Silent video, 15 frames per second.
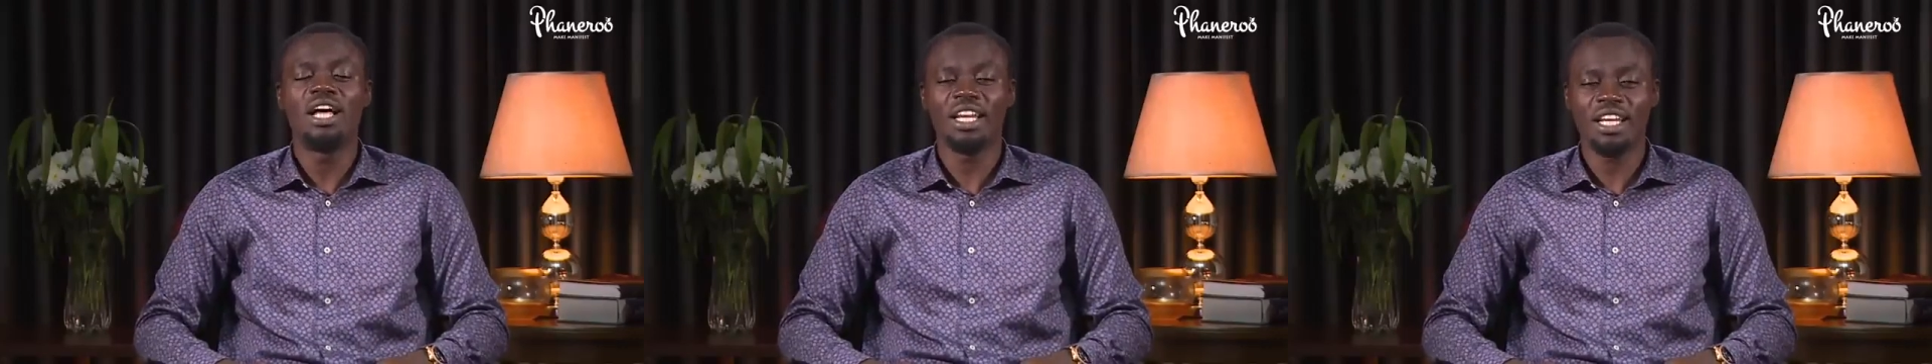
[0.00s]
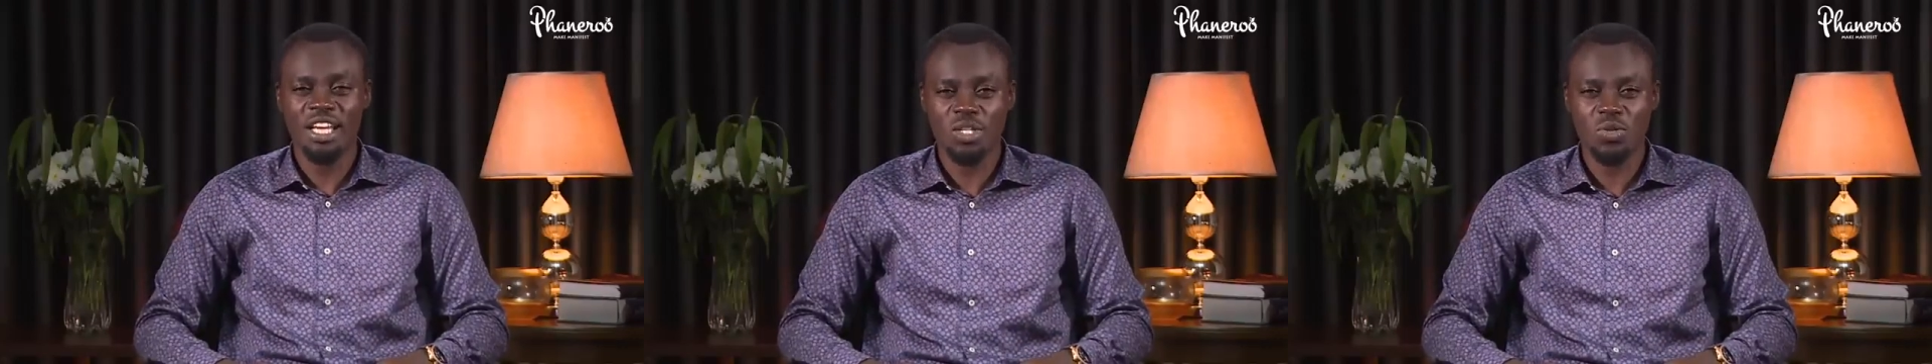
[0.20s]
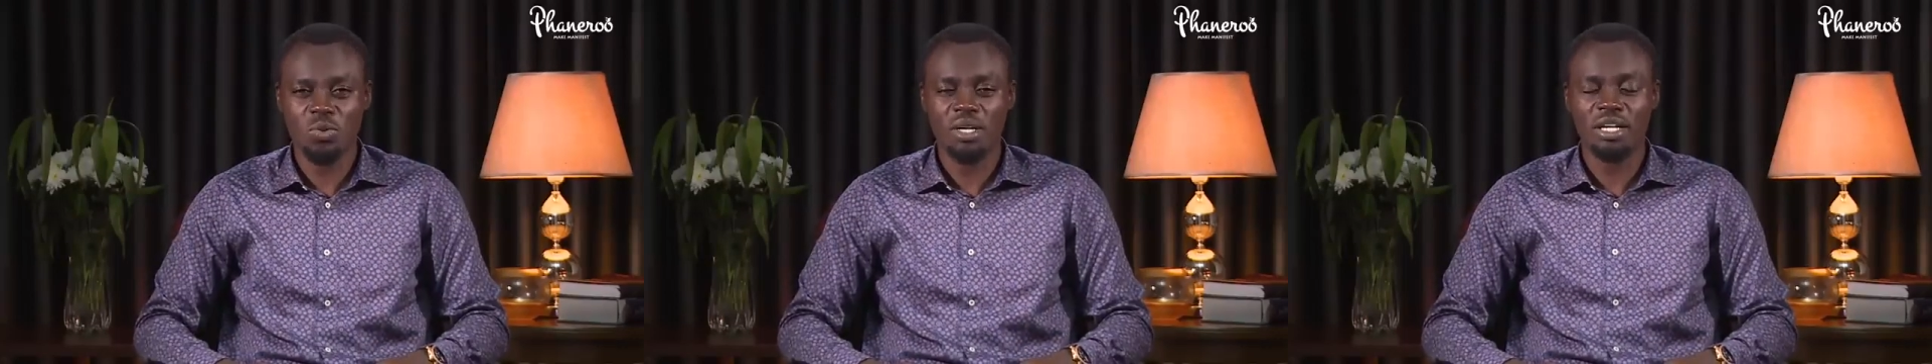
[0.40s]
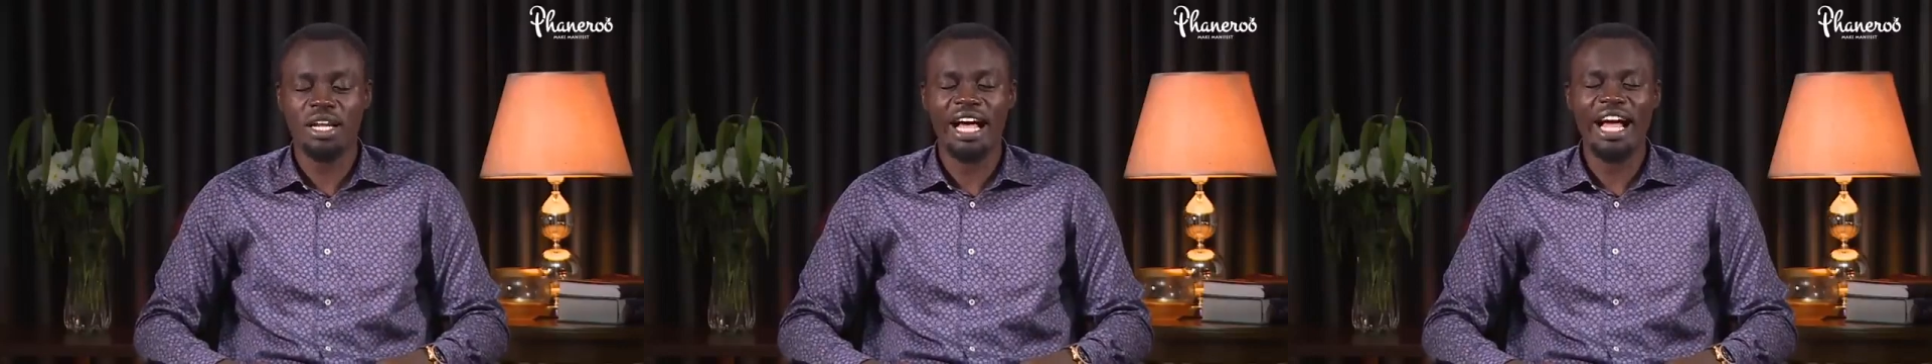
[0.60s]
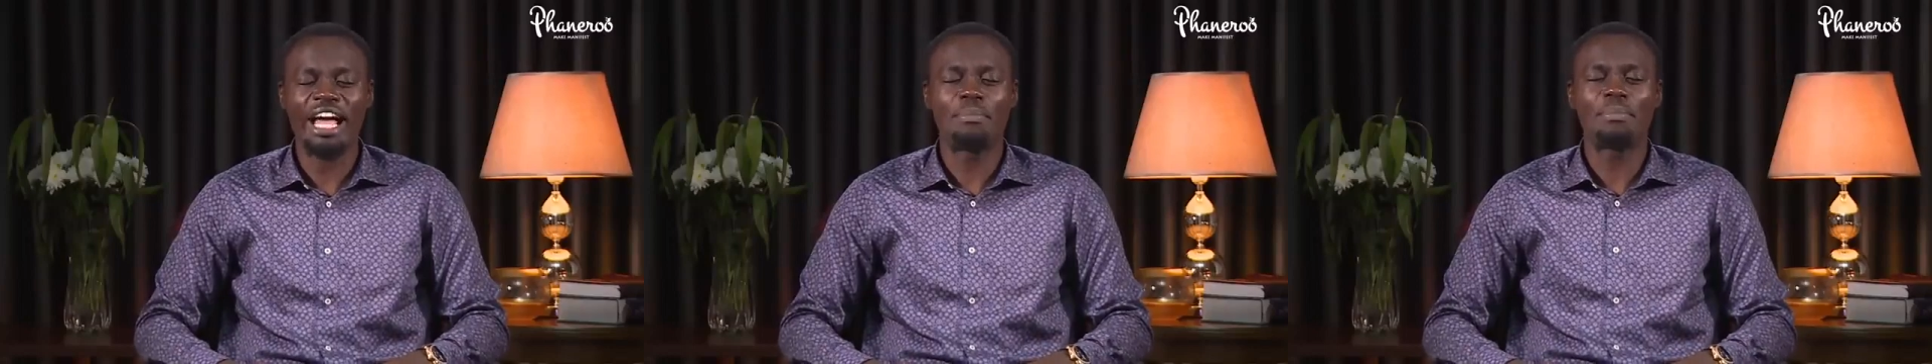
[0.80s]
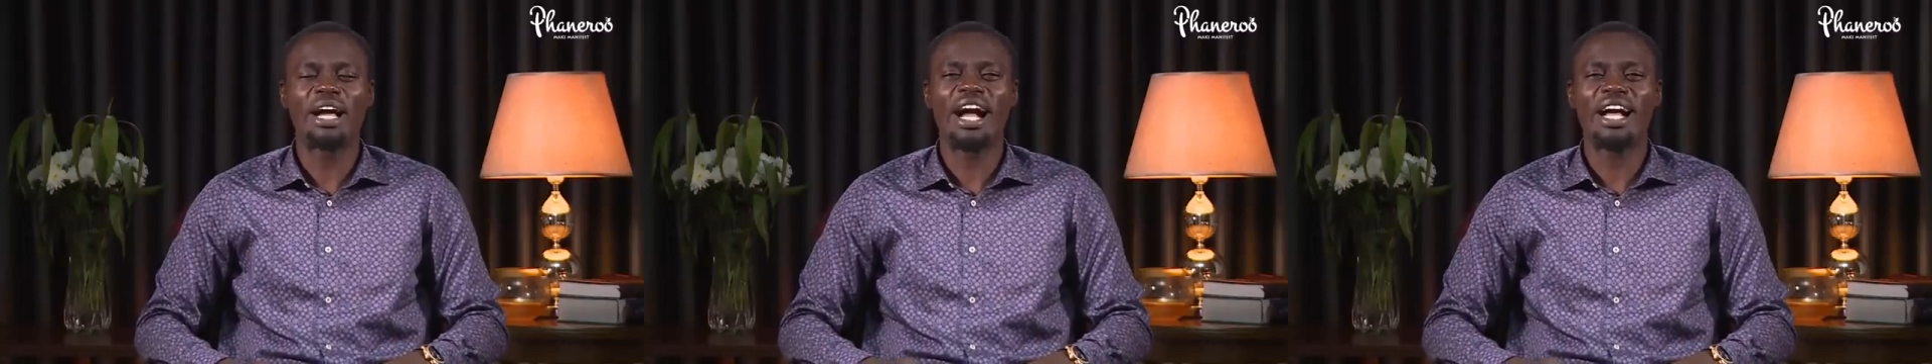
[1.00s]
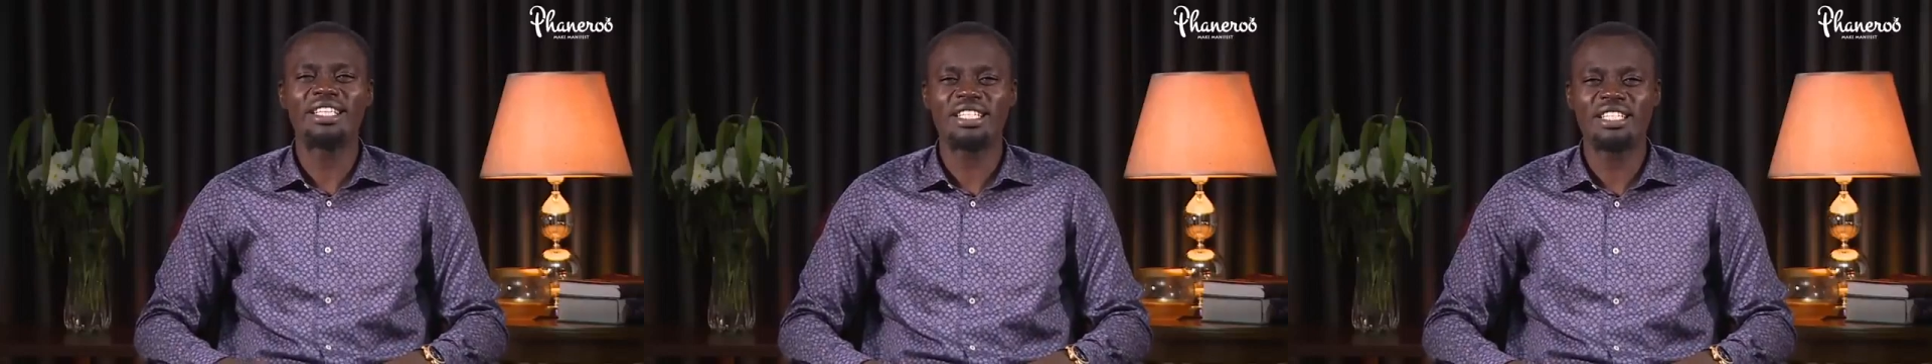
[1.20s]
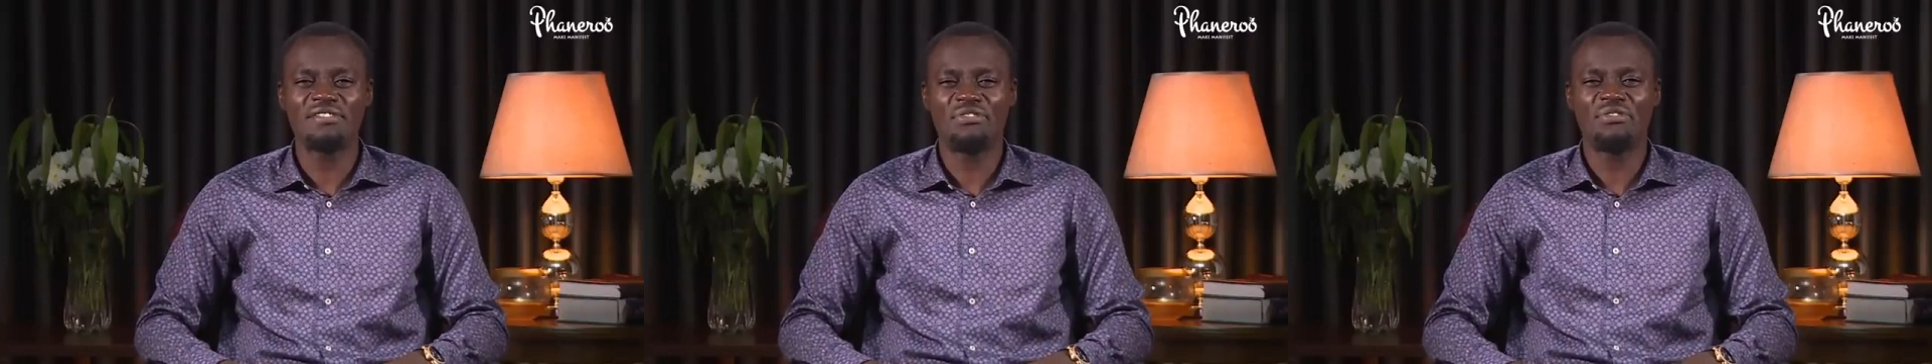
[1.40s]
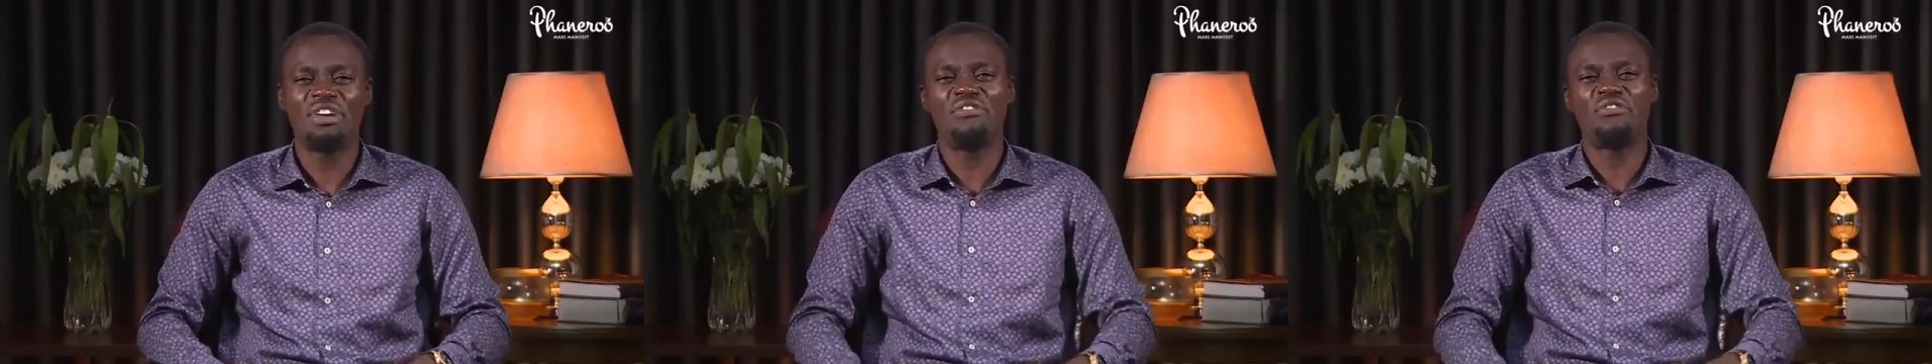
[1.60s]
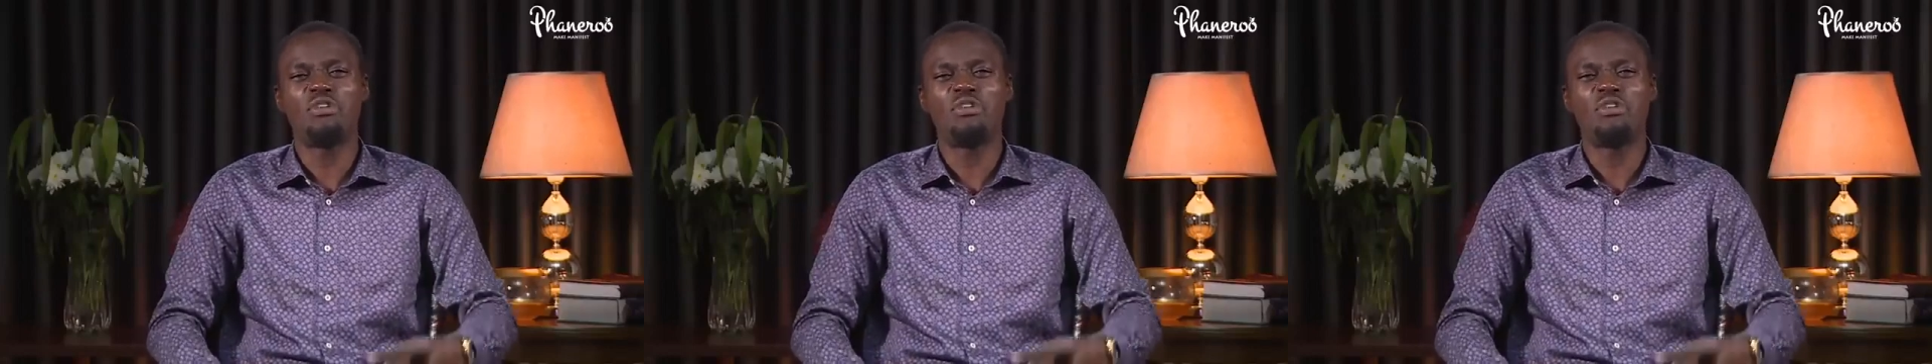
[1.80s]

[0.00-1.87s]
And guess what? I am cancer free